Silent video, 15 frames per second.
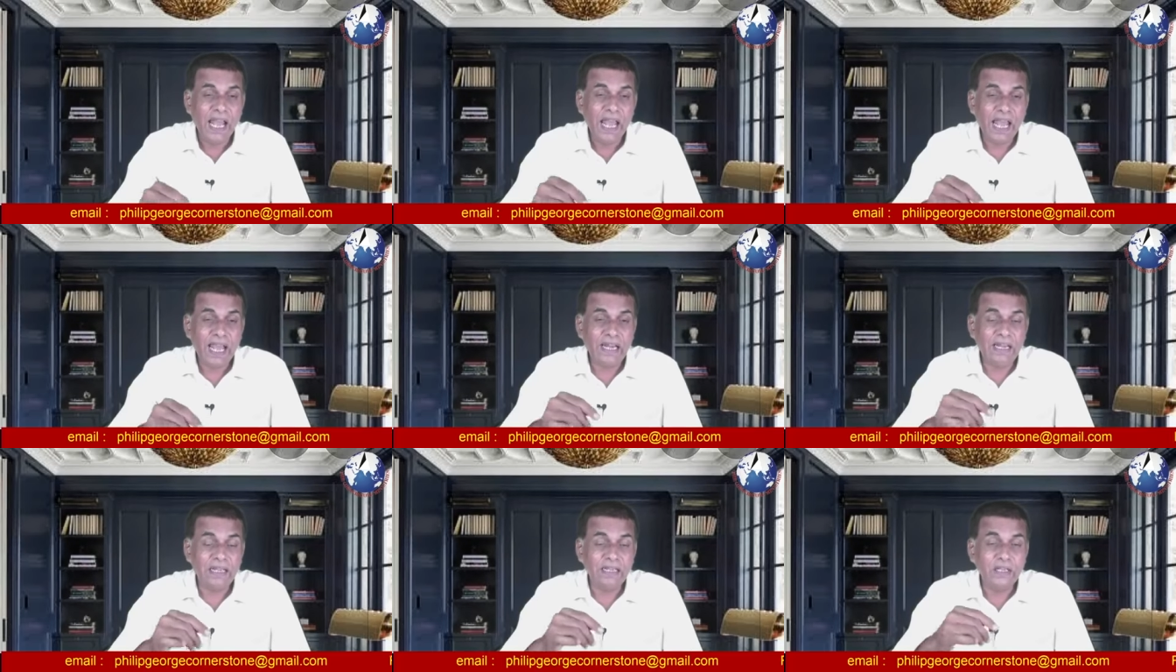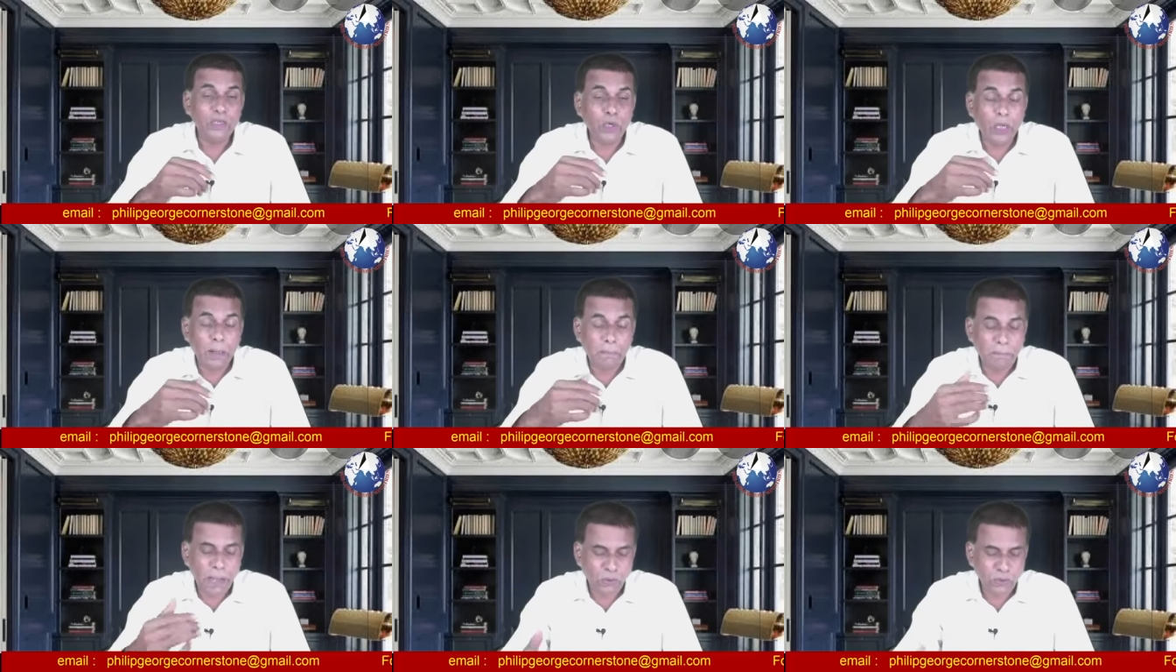and
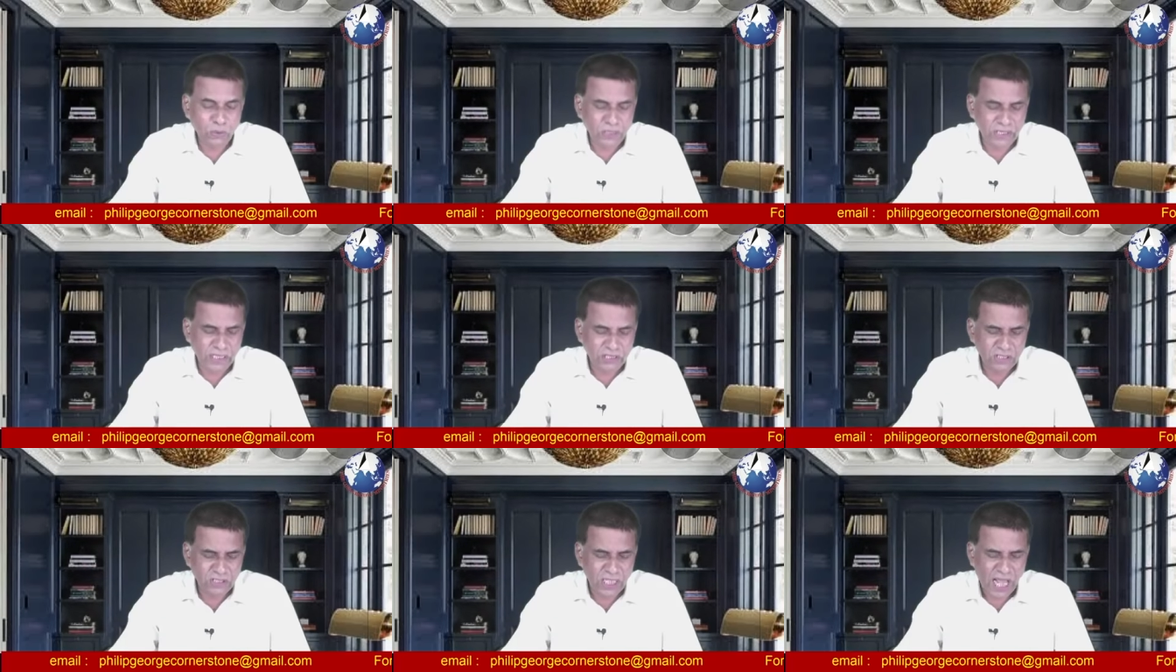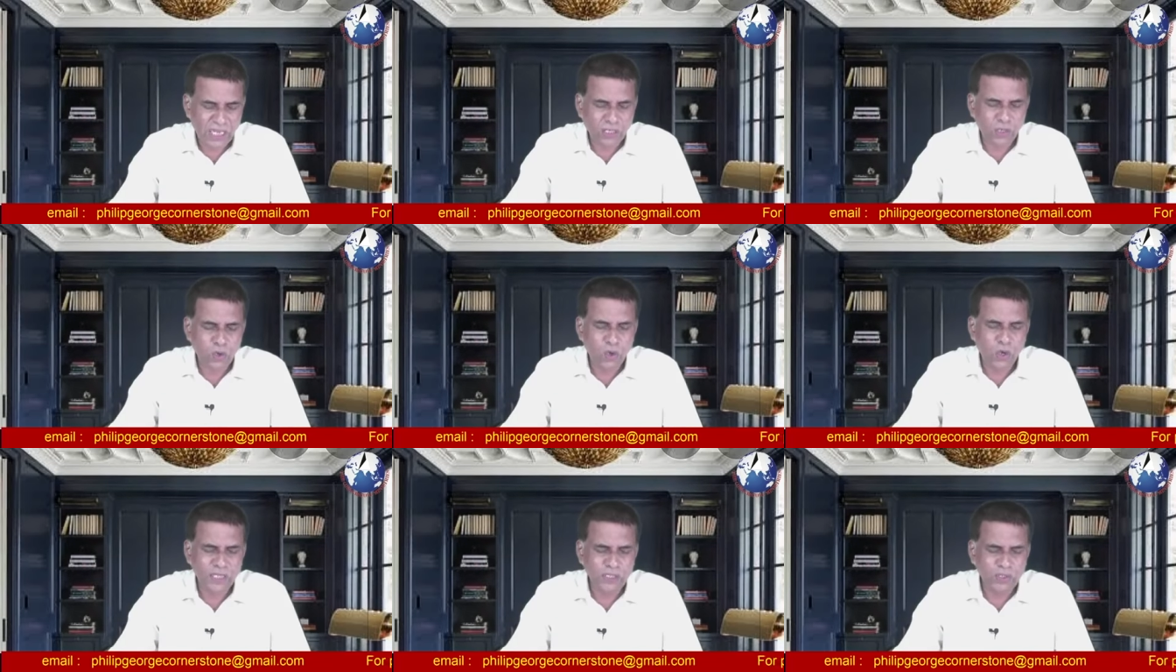your boundaries are
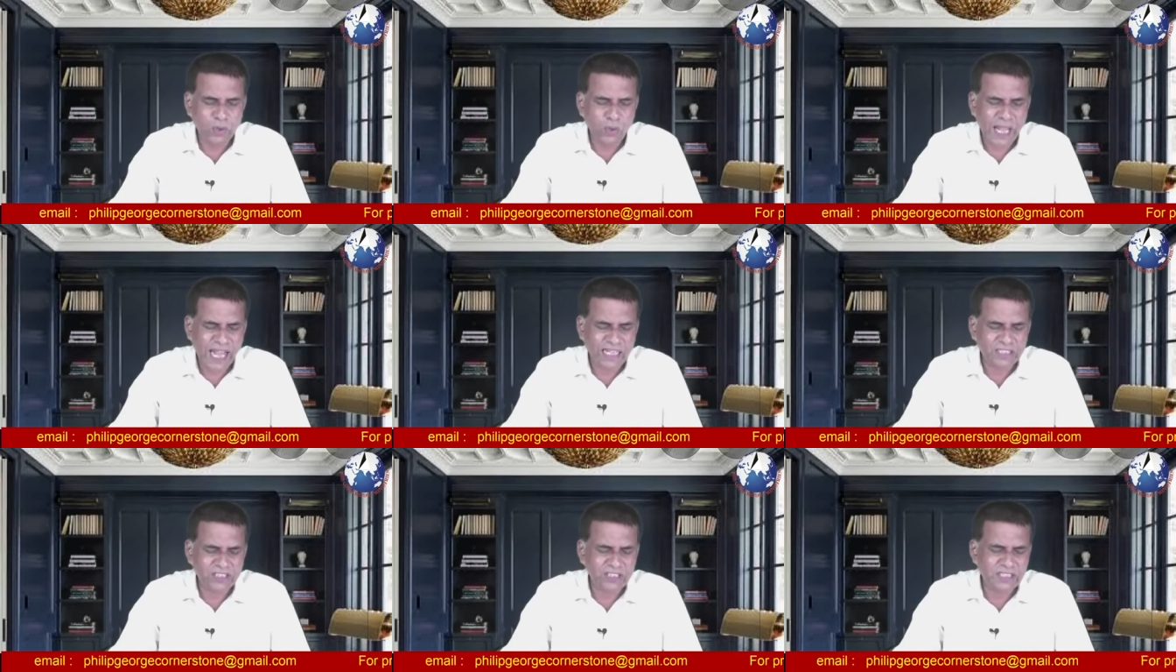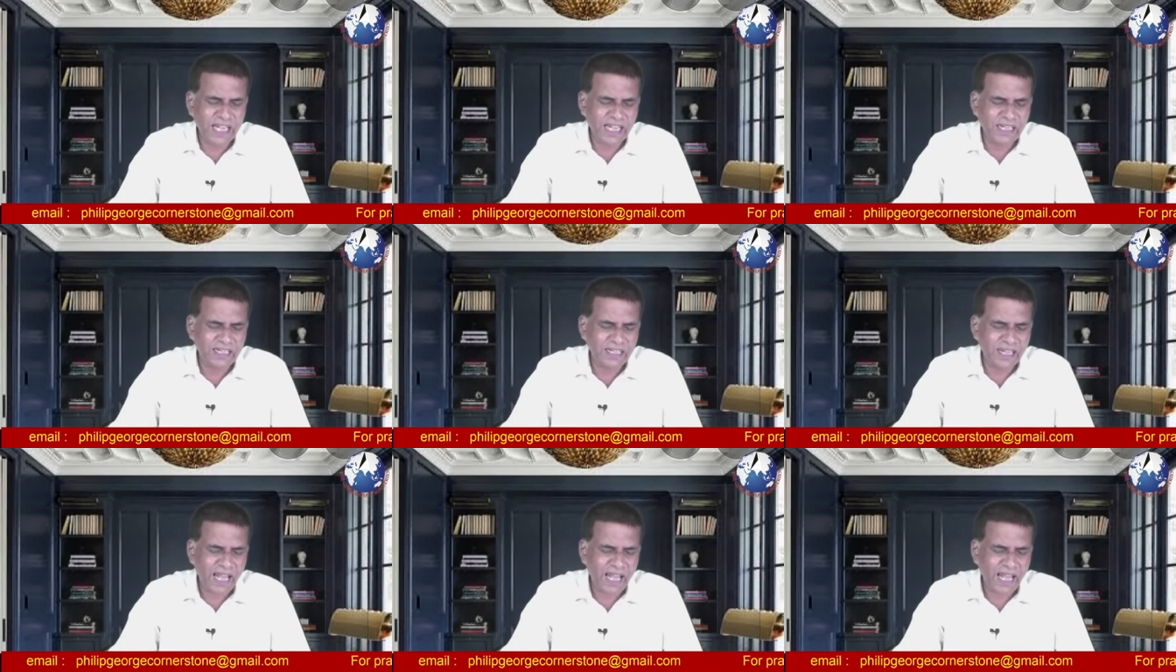going to extend.